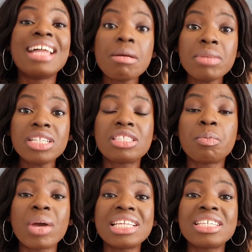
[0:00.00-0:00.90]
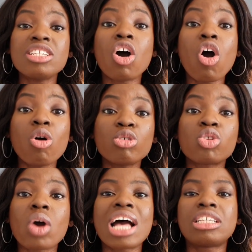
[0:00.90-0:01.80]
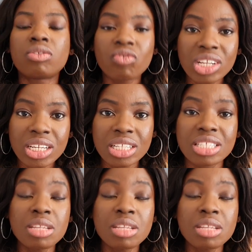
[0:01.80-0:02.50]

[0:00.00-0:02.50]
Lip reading: That means the person also has feelings.